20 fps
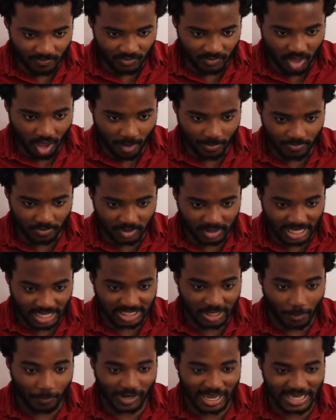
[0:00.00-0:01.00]
Yep.
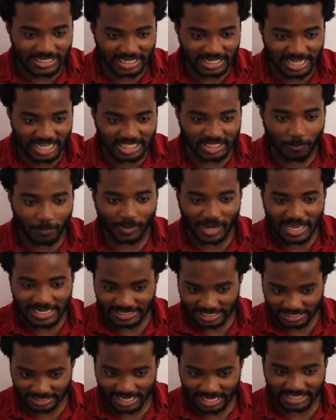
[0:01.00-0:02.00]
Get to blazing. Get to
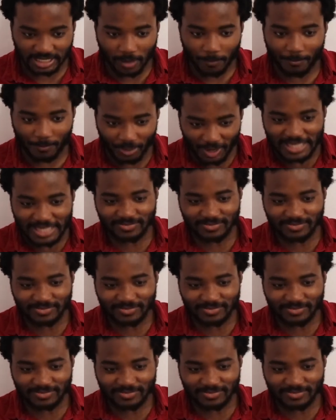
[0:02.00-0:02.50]
blazing. Get to blazing.